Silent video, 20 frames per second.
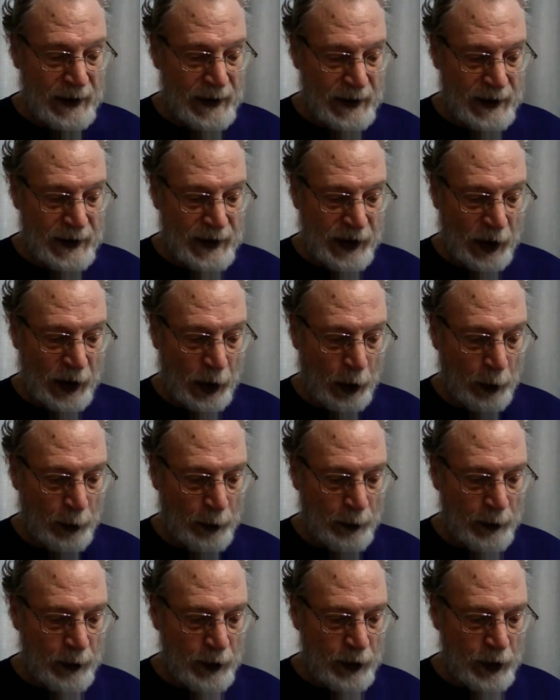
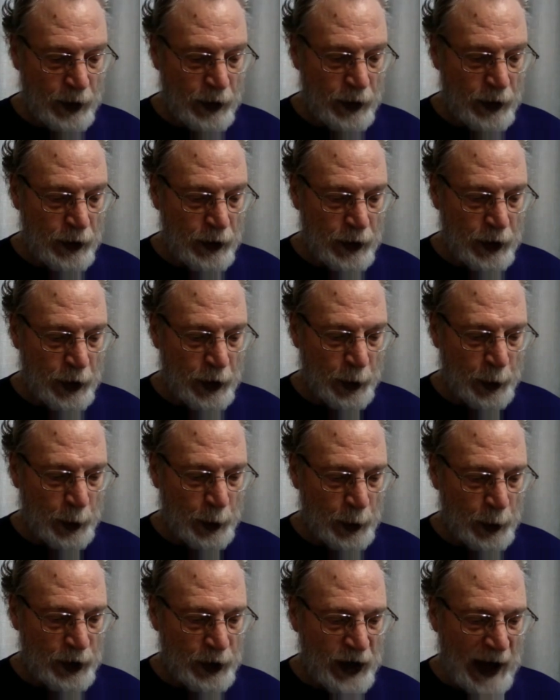So
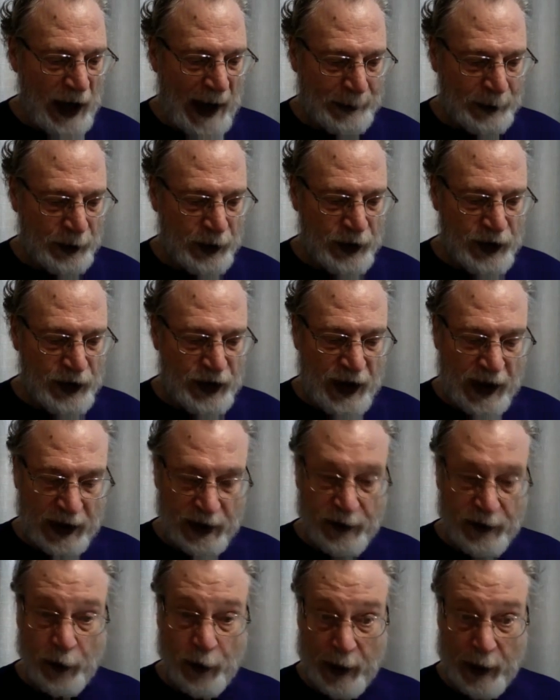do chapter
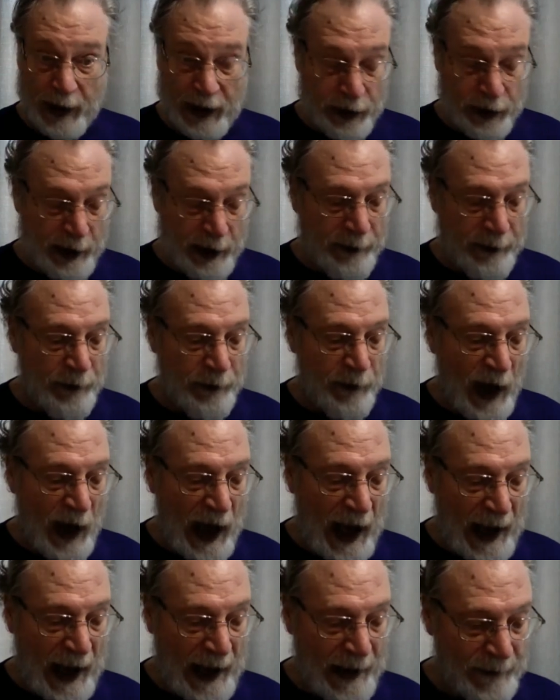6 for entry
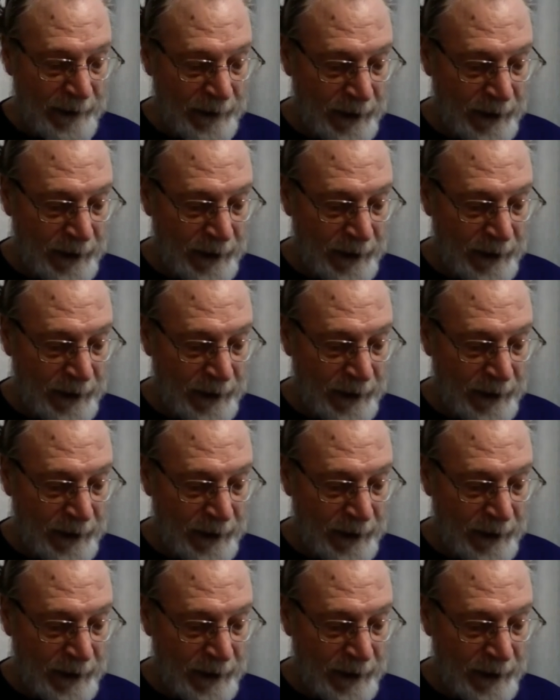5.